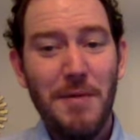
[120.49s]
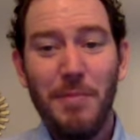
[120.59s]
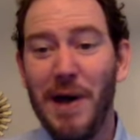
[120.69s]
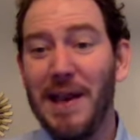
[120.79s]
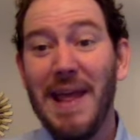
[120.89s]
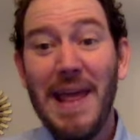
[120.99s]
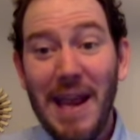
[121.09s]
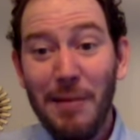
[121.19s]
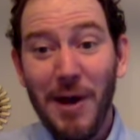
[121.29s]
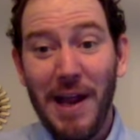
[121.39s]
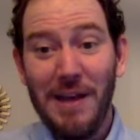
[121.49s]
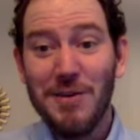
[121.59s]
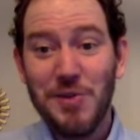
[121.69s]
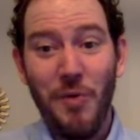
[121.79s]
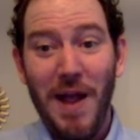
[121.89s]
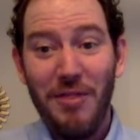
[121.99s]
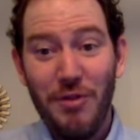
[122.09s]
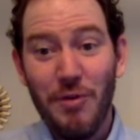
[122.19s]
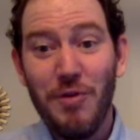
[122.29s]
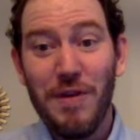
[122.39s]
But anybody who's read
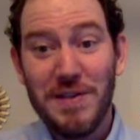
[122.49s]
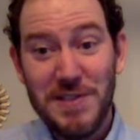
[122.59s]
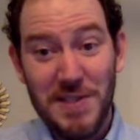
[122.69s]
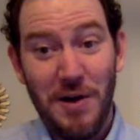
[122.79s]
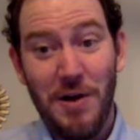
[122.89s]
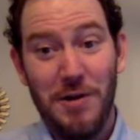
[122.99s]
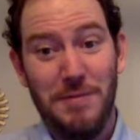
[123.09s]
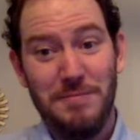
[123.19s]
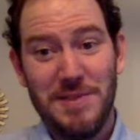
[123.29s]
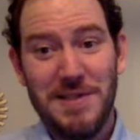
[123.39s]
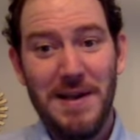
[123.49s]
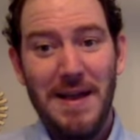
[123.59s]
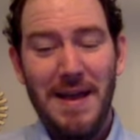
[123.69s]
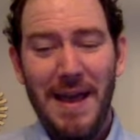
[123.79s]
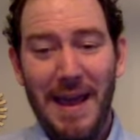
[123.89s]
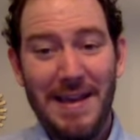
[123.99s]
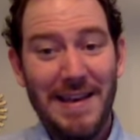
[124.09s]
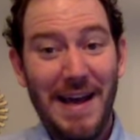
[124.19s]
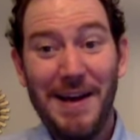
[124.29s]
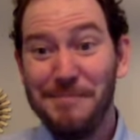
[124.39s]
through the Psalms and
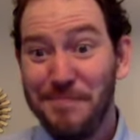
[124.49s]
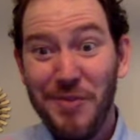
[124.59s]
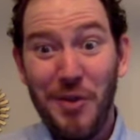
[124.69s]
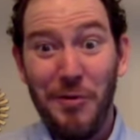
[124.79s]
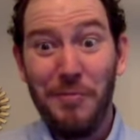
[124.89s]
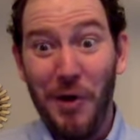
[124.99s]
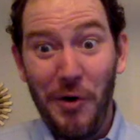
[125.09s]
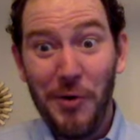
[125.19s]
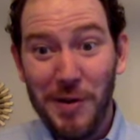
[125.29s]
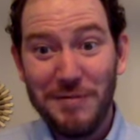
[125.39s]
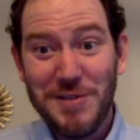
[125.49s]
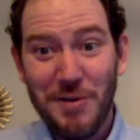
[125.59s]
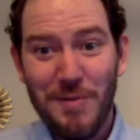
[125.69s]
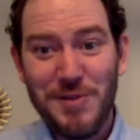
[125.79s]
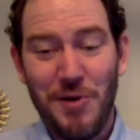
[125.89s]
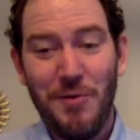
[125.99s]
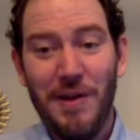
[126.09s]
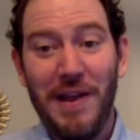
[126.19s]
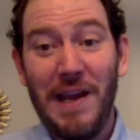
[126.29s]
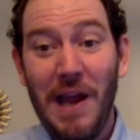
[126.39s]
the whole of Scripture
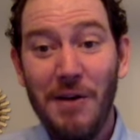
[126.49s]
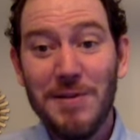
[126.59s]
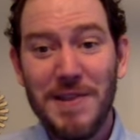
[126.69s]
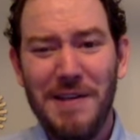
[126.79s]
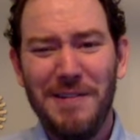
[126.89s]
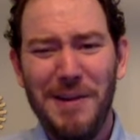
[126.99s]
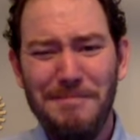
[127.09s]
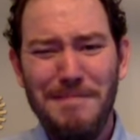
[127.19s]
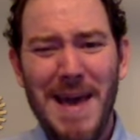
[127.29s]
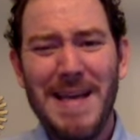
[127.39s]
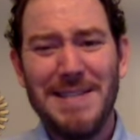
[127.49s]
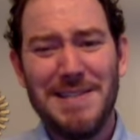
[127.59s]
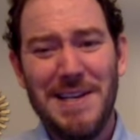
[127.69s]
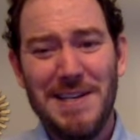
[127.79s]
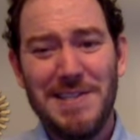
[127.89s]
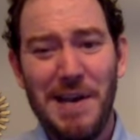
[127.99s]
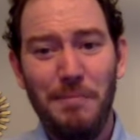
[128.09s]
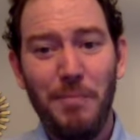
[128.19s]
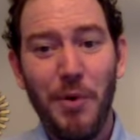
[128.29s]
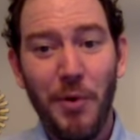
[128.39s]
really knows that lament is an
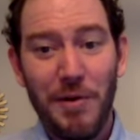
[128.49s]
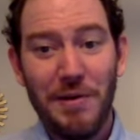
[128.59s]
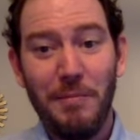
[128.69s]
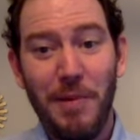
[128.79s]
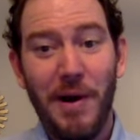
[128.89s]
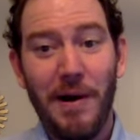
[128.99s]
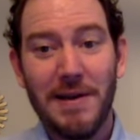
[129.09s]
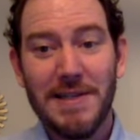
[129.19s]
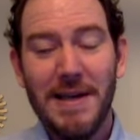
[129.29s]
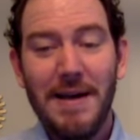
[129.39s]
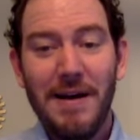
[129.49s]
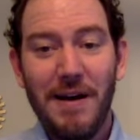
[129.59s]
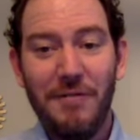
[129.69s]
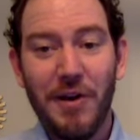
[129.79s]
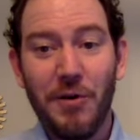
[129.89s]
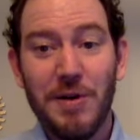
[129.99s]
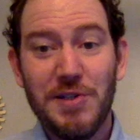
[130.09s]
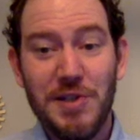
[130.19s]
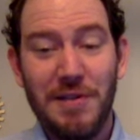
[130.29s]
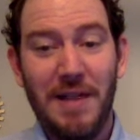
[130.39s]
important part of the
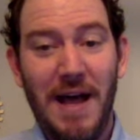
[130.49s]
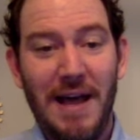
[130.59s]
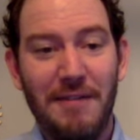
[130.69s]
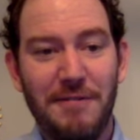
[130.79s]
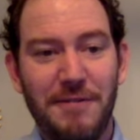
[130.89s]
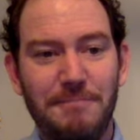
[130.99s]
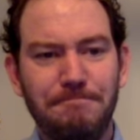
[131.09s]
Christian life.